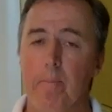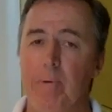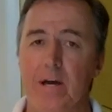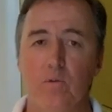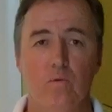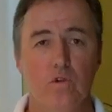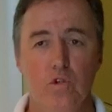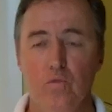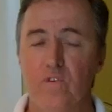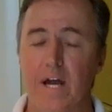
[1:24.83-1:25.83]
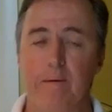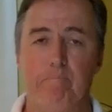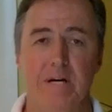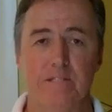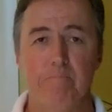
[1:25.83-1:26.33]
But you've got
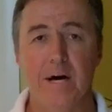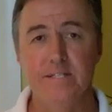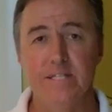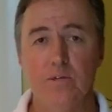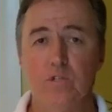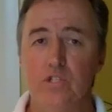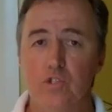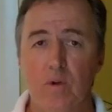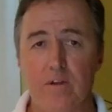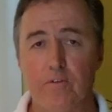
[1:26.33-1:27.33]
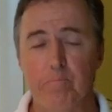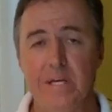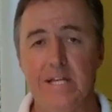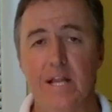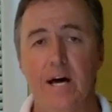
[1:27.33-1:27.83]
basmati, which is great for
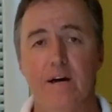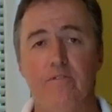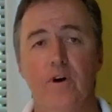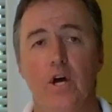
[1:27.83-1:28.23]
pilaf.